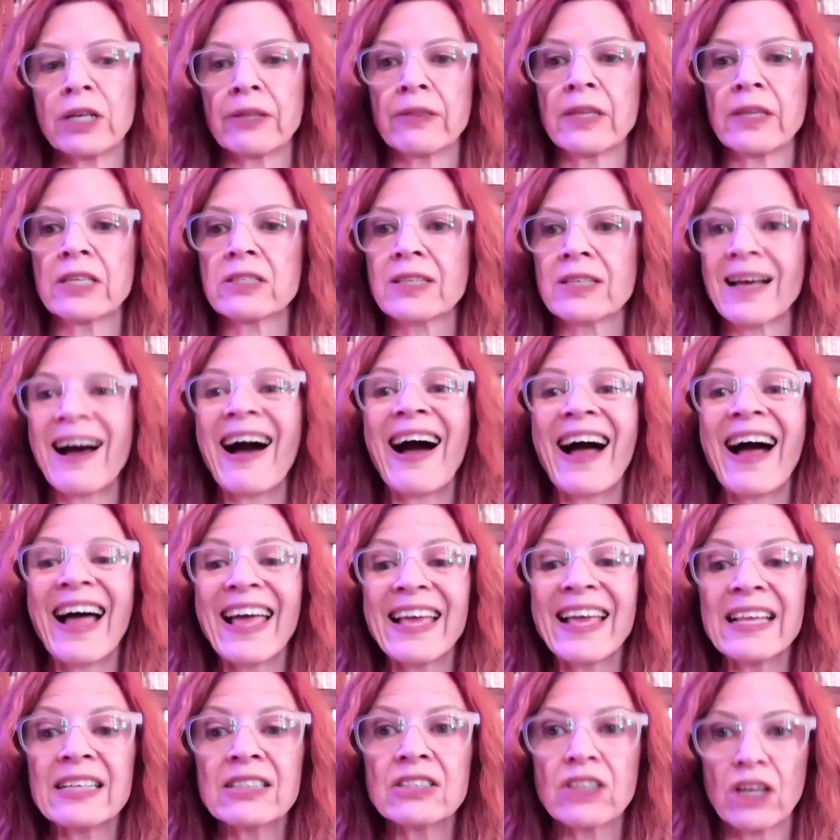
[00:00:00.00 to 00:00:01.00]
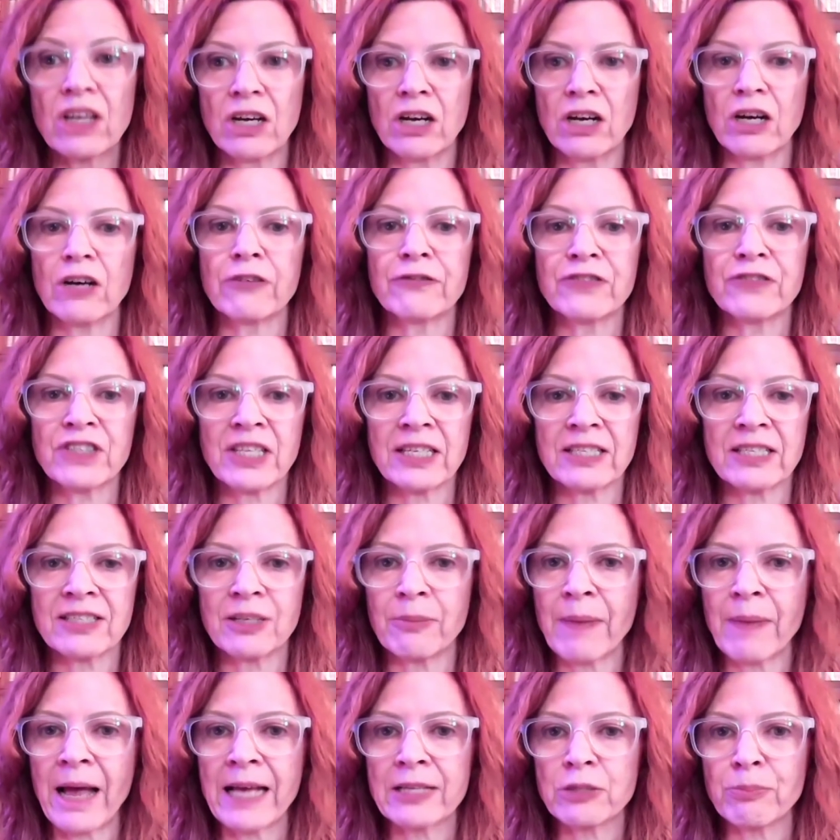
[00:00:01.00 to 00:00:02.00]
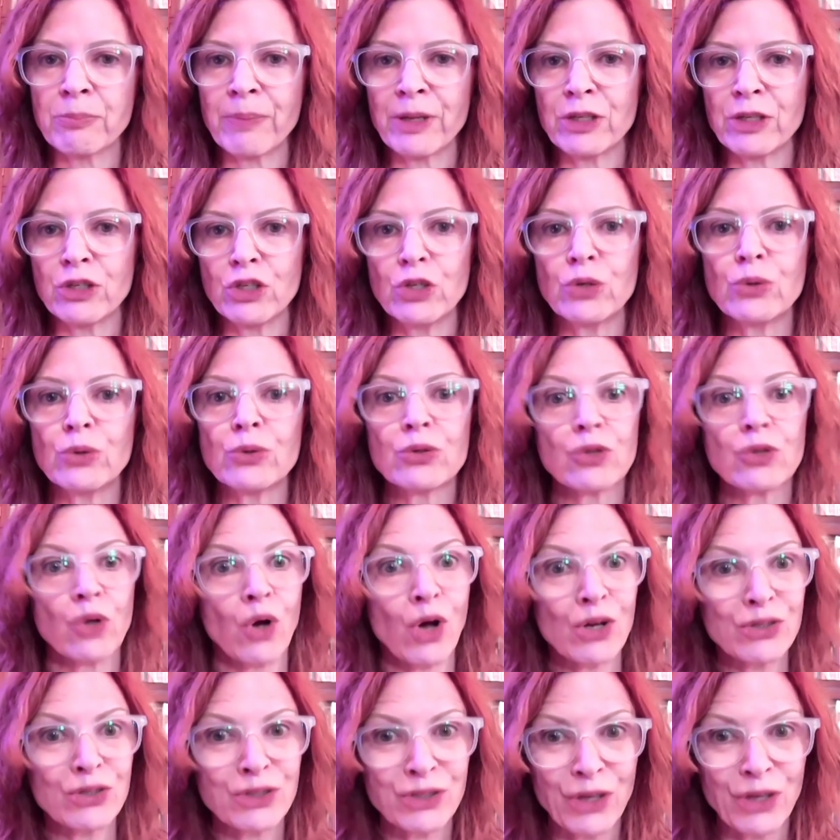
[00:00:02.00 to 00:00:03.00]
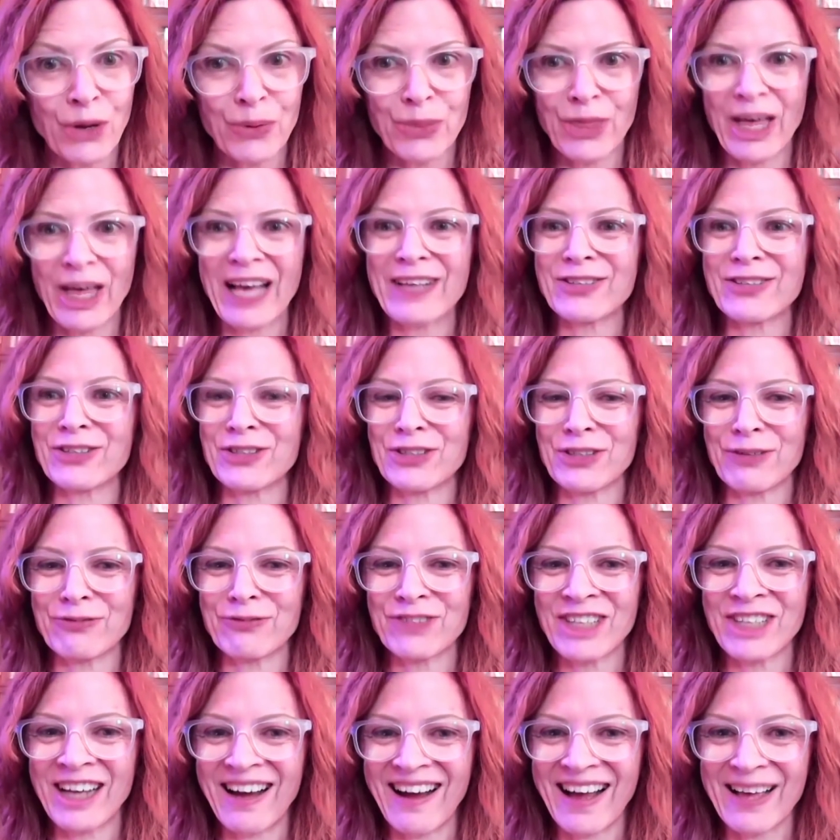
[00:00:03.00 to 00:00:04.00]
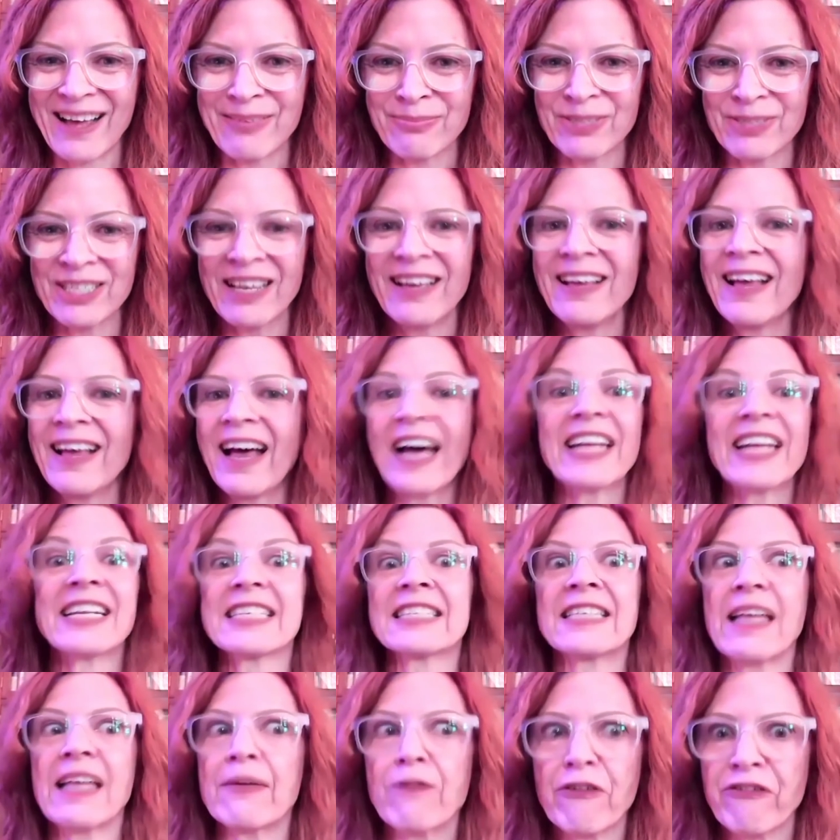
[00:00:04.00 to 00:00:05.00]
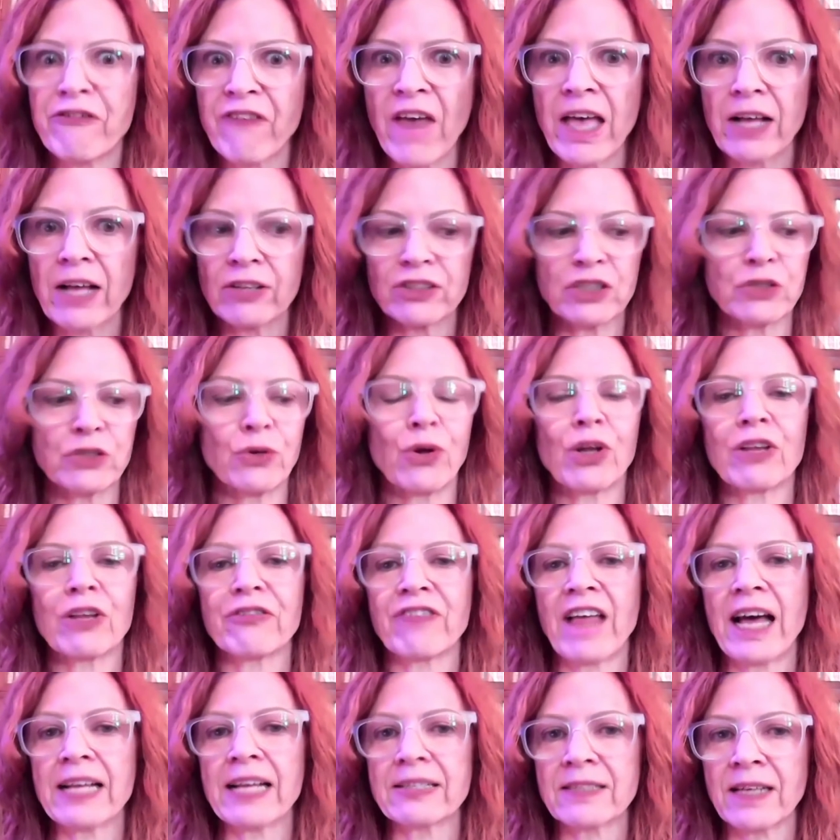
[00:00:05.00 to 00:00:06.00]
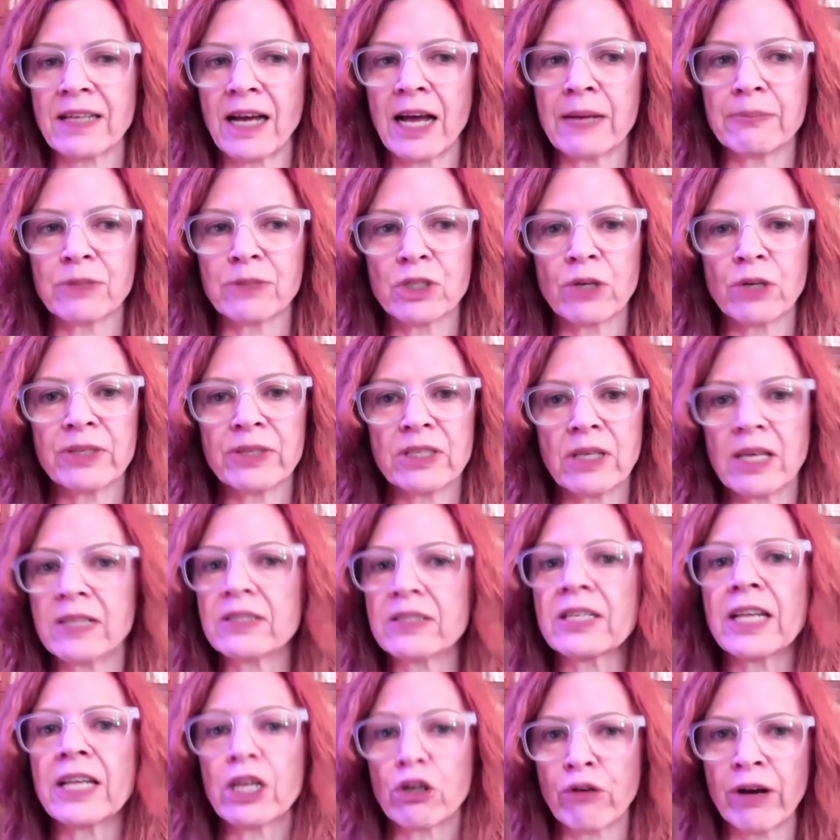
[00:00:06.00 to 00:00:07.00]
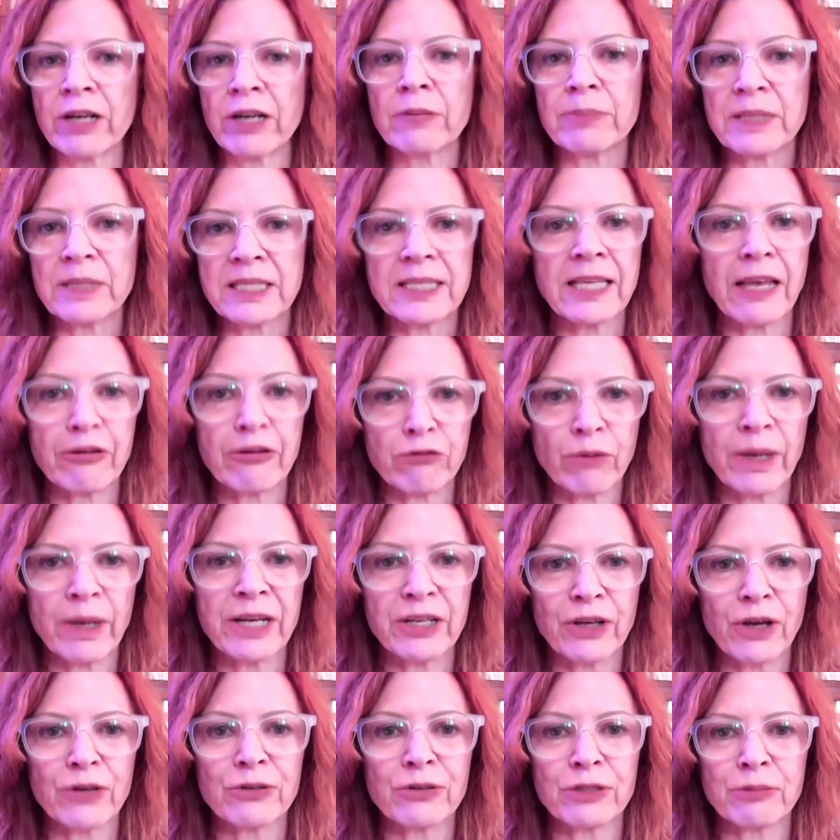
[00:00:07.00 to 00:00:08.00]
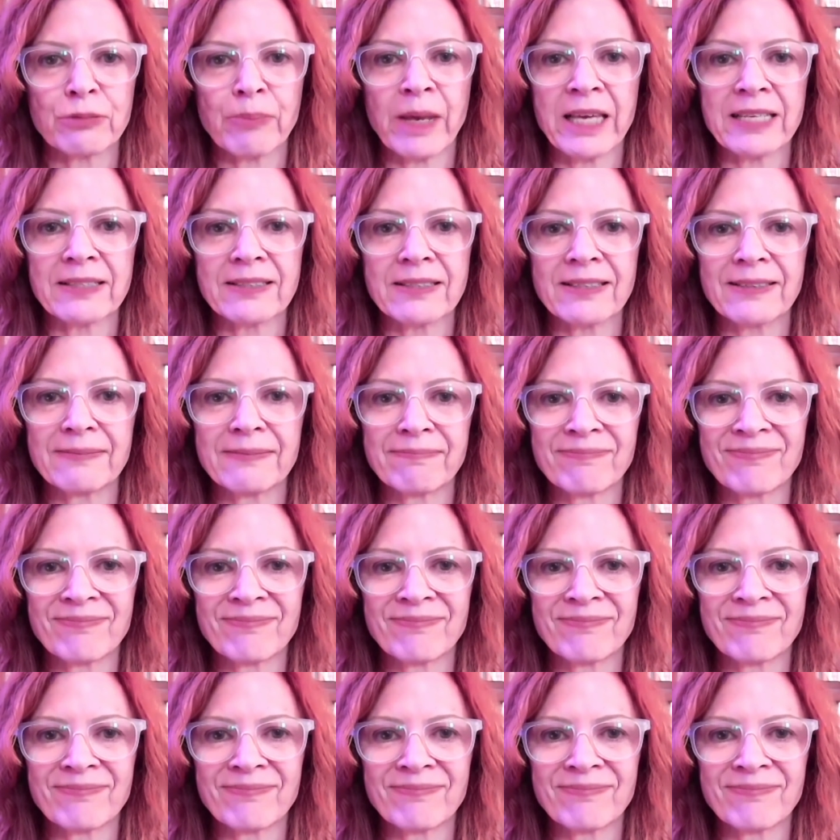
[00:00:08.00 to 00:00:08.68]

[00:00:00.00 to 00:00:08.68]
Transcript: And this kind of system has been used also thousands of times and is never failed in all of that time. So it's, it's an incredibly safe way to go to space.